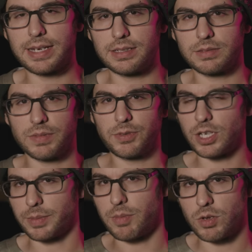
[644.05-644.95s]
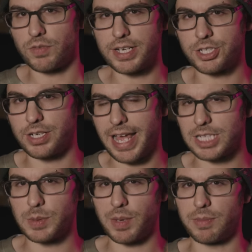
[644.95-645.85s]
That, if we talk about motivation,
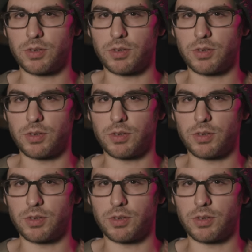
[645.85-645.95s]
has been my